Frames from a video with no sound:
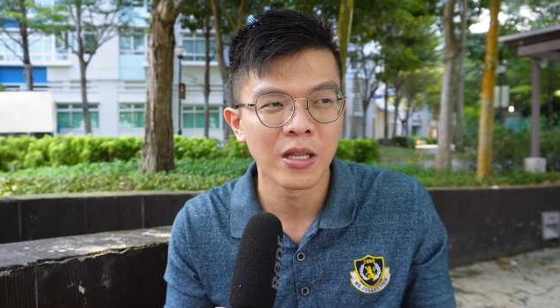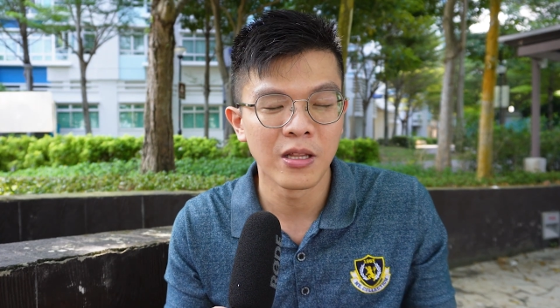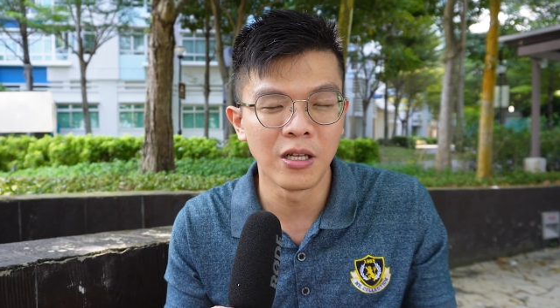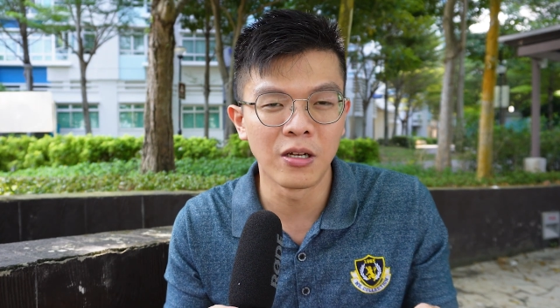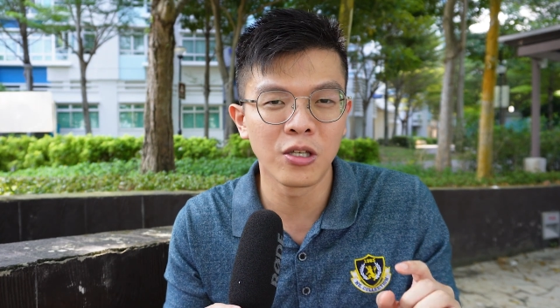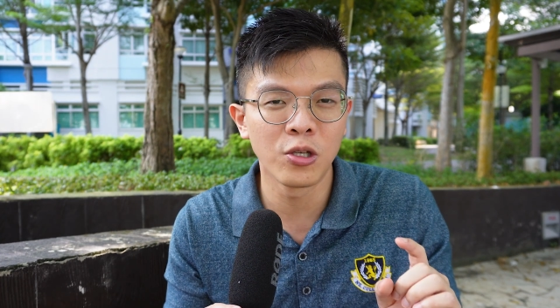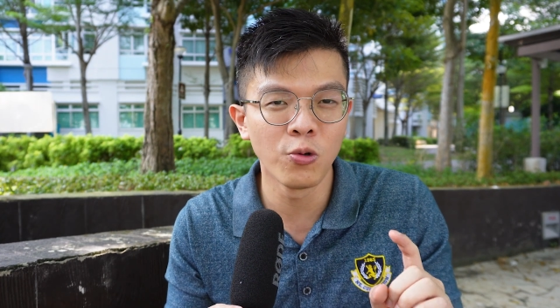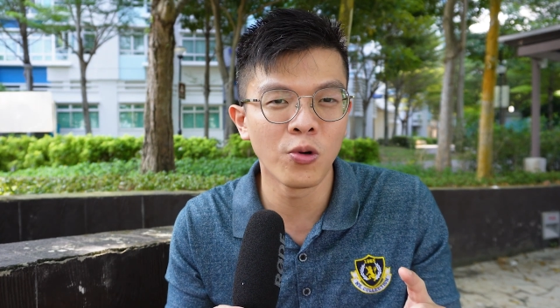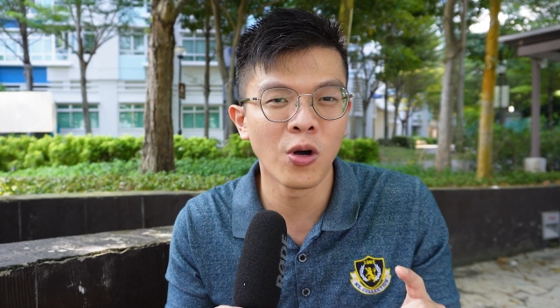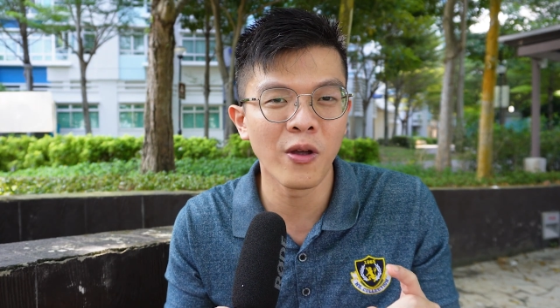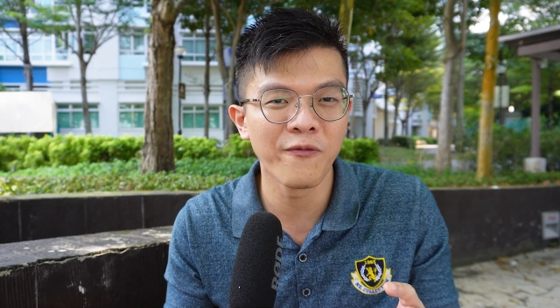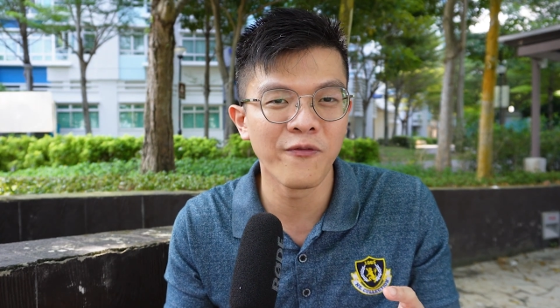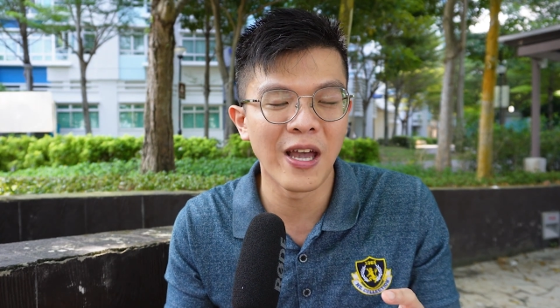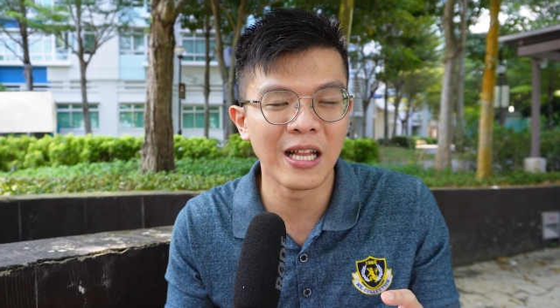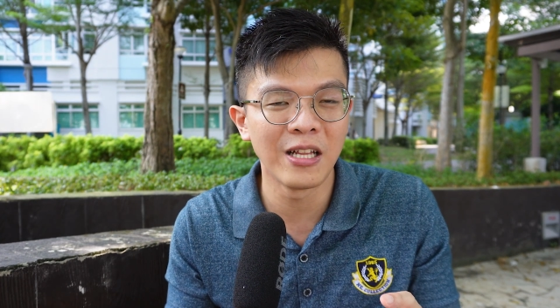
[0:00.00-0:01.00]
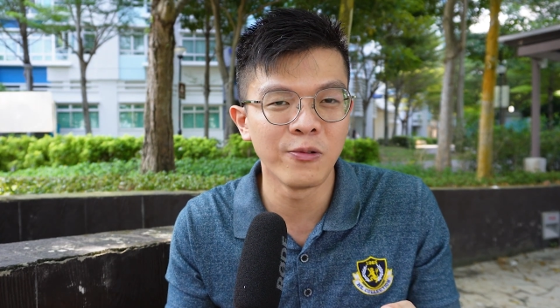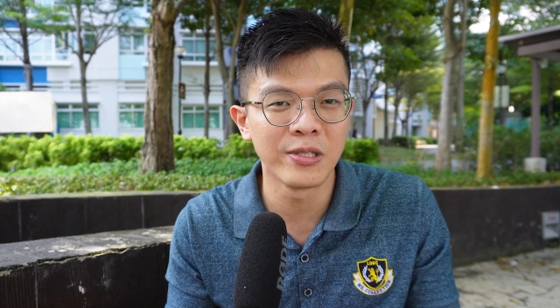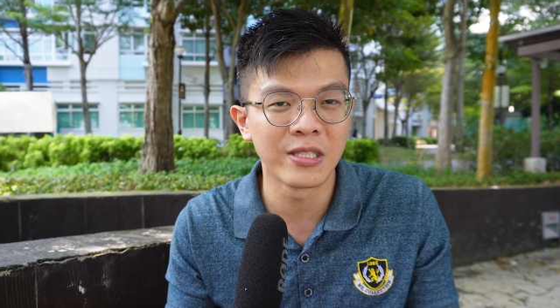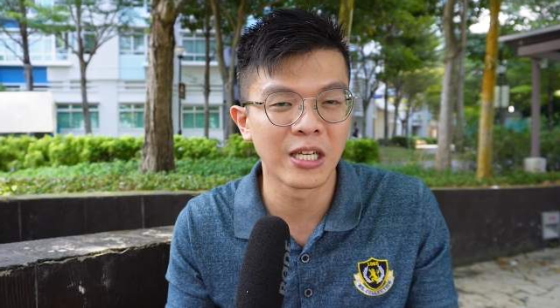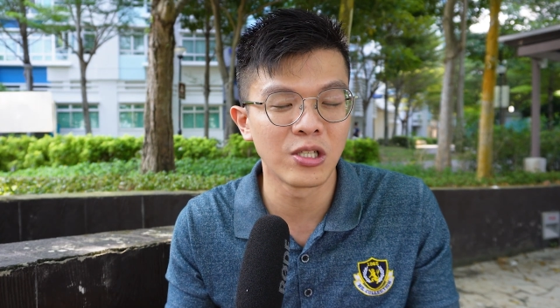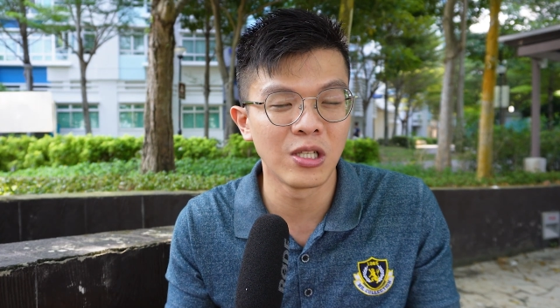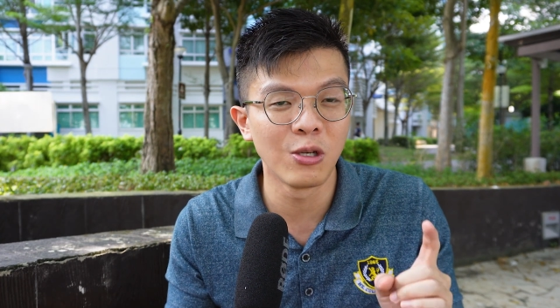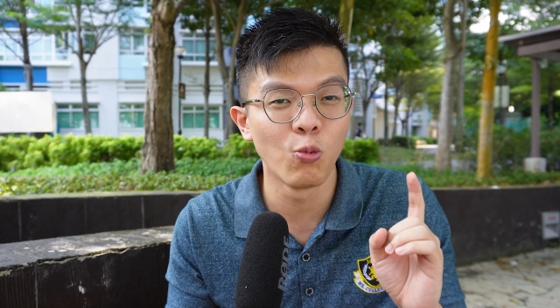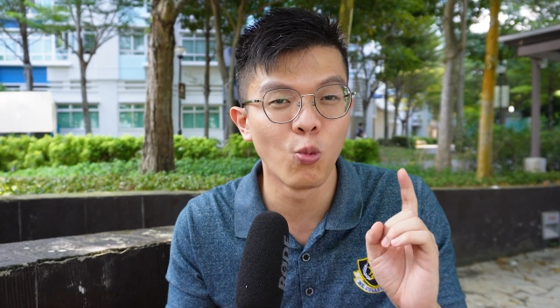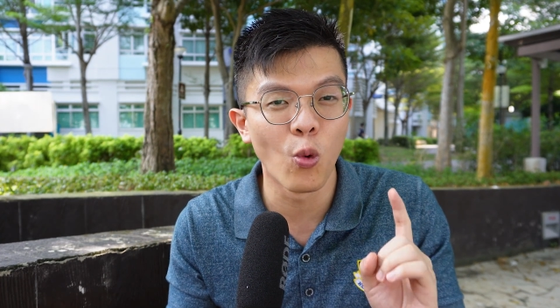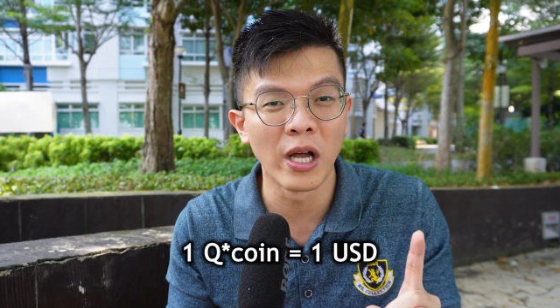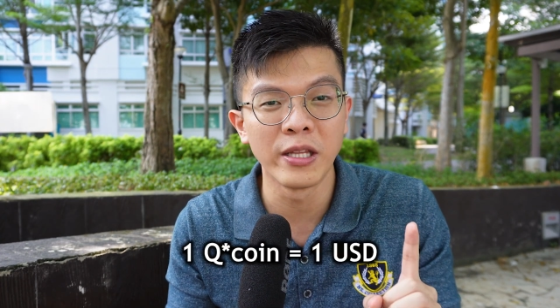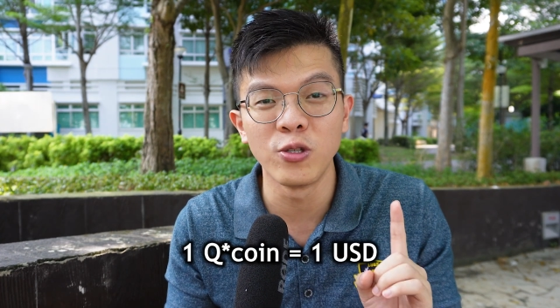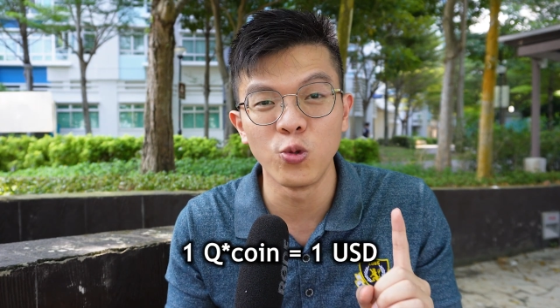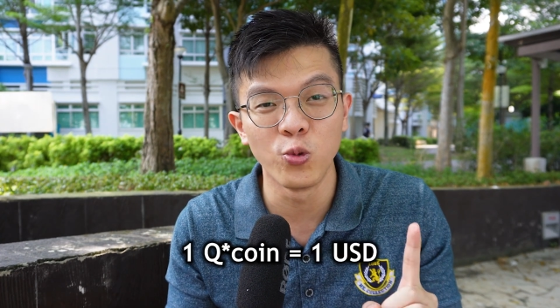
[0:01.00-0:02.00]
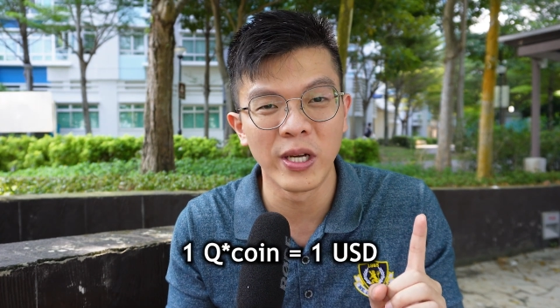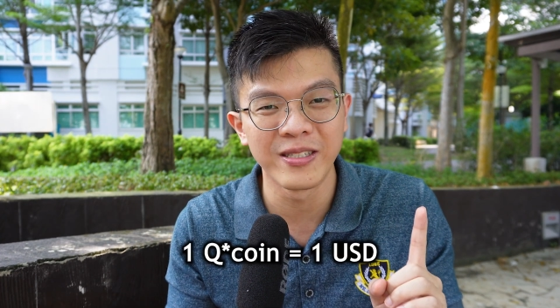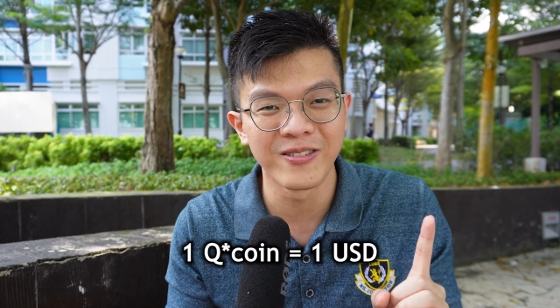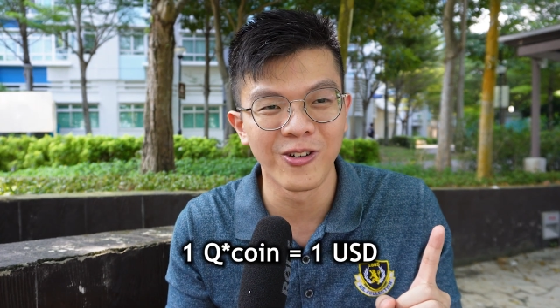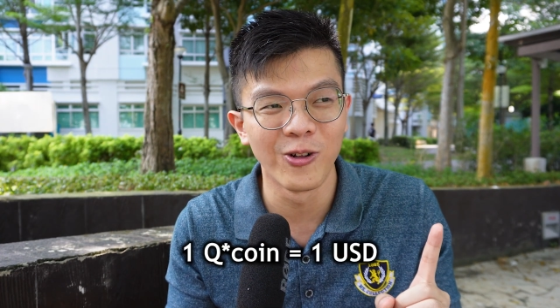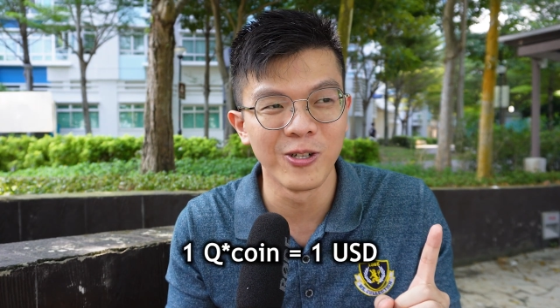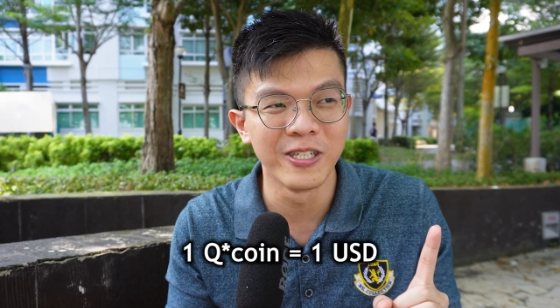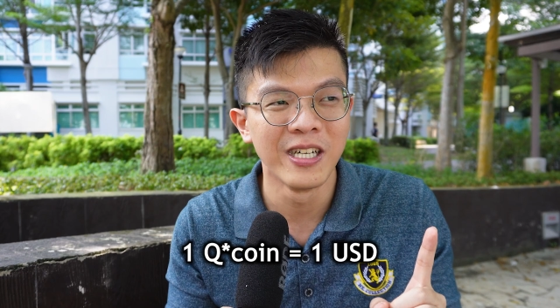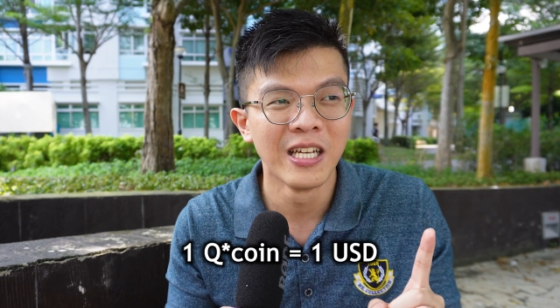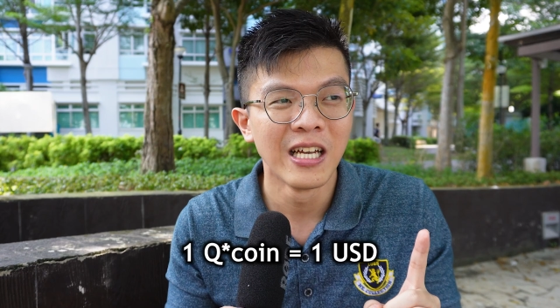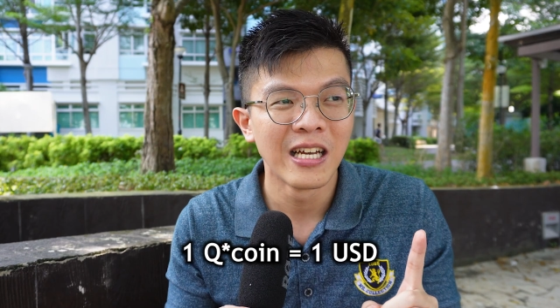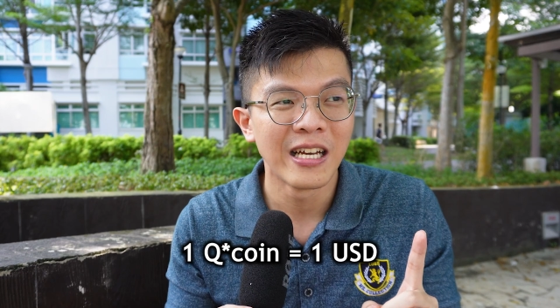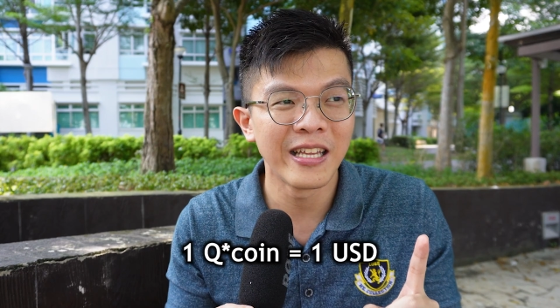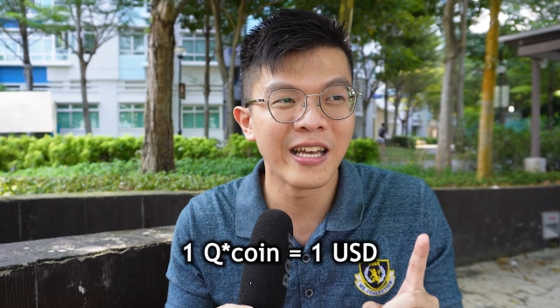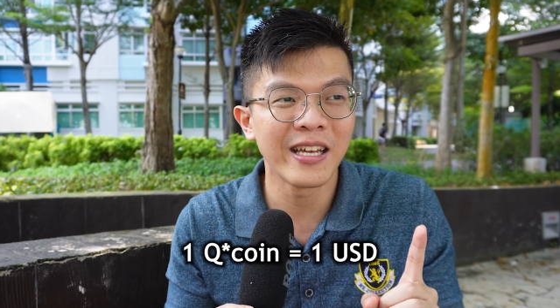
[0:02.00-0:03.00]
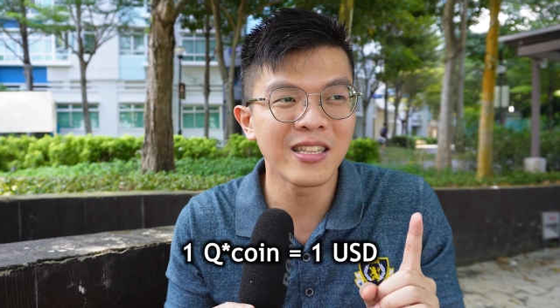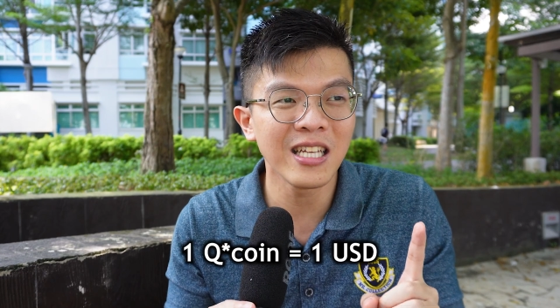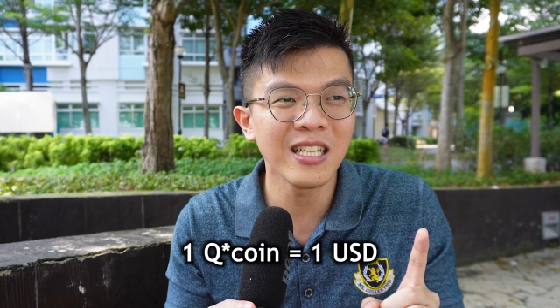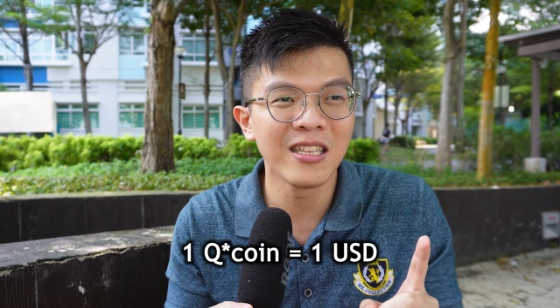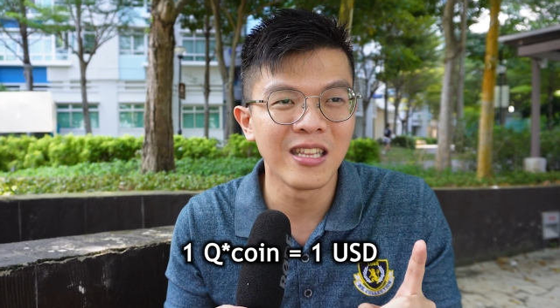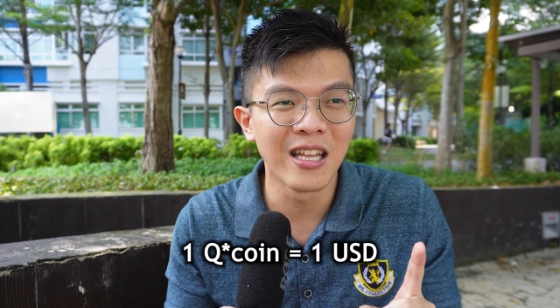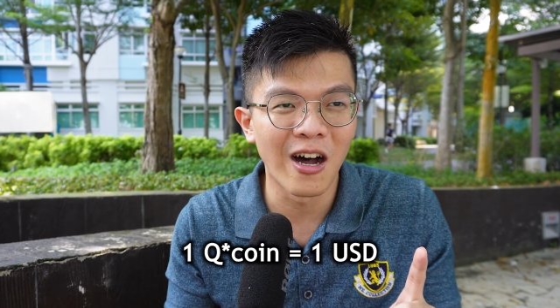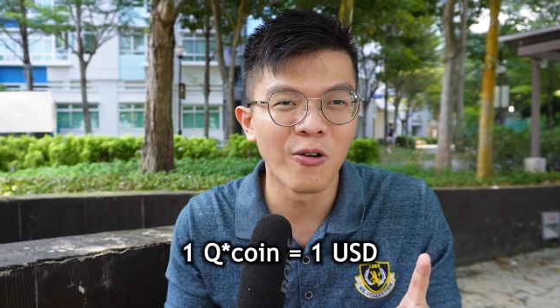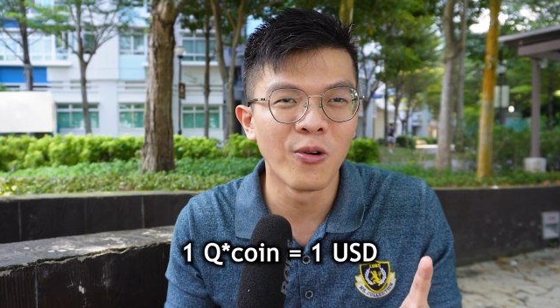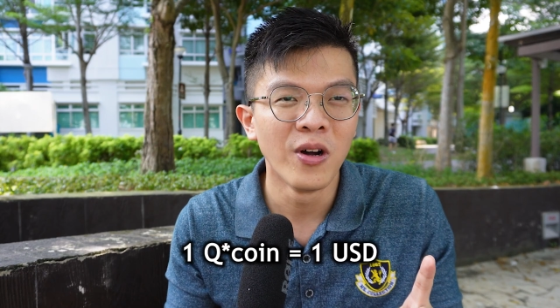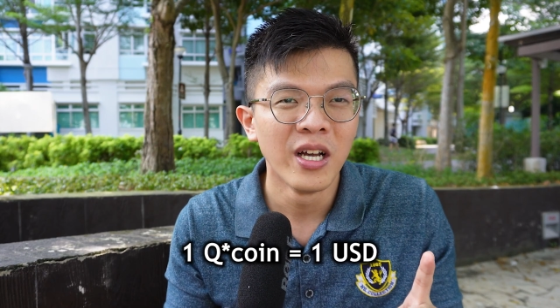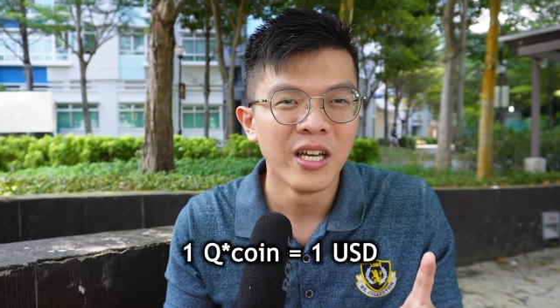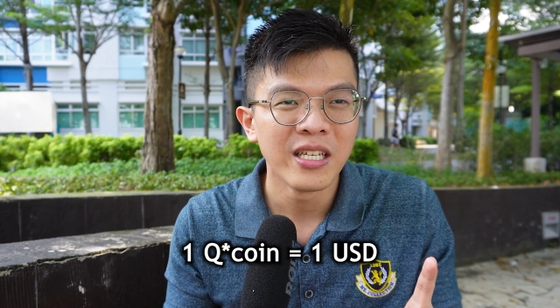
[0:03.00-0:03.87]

the Qcoin value is actually $1 US. And I think now